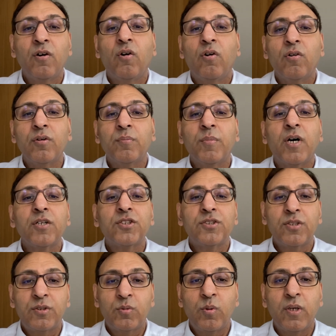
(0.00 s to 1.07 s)
On
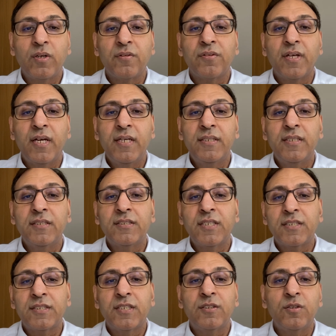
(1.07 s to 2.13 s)
March 12,
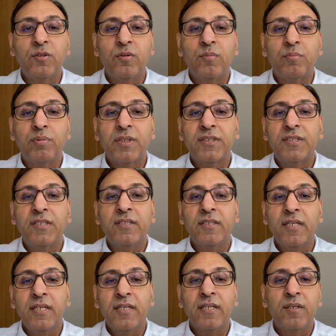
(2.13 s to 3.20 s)
1862, President
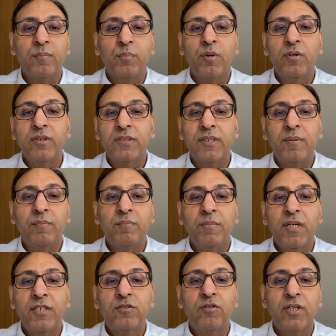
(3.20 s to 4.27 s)
Lincoln appoints him
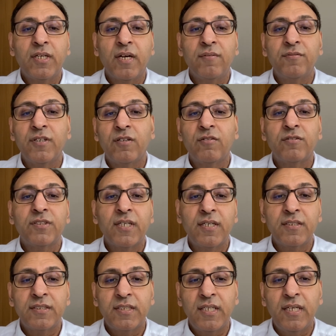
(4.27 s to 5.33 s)
military governor of
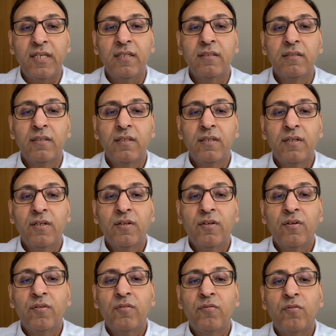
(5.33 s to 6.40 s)
Tennessee,
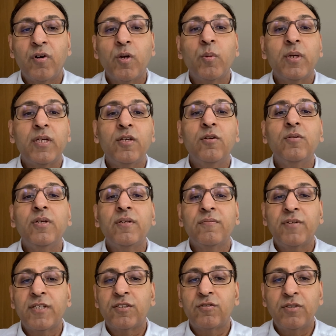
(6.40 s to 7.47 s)
following Union
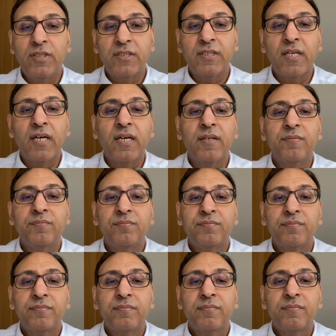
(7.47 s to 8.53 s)
victories there.
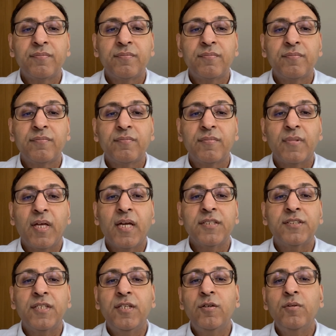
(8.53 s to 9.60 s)

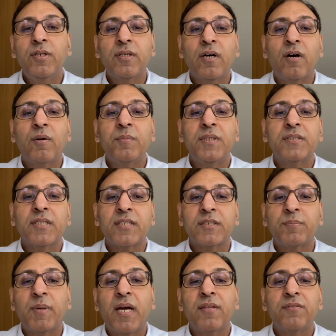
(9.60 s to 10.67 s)
As the Union armies
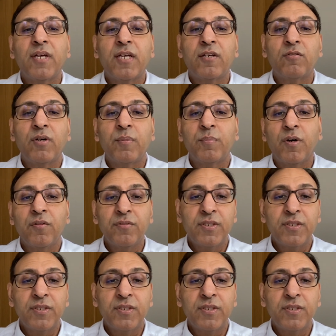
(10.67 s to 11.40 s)
expand their grip on the